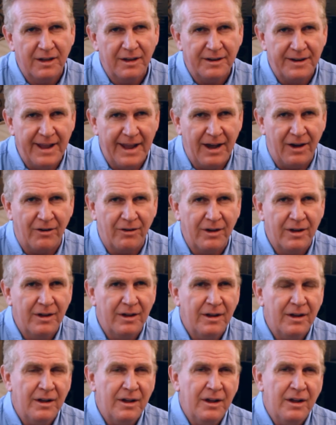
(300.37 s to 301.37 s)
Now,
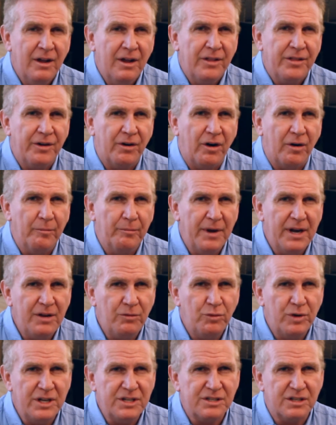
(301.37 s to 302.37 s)
there are many
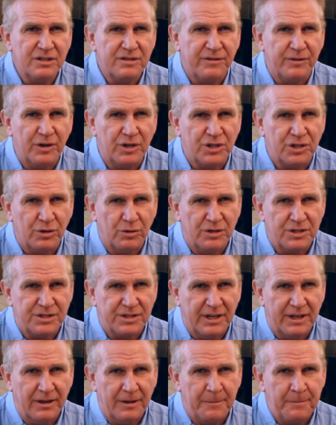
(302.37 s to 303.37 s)
reasons for a short
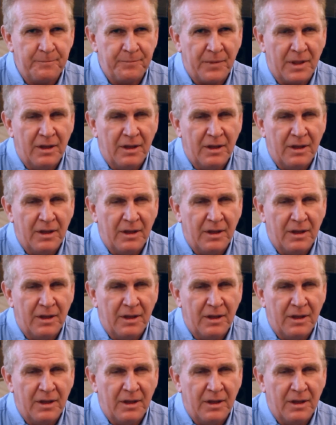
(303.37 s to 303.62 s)
sale.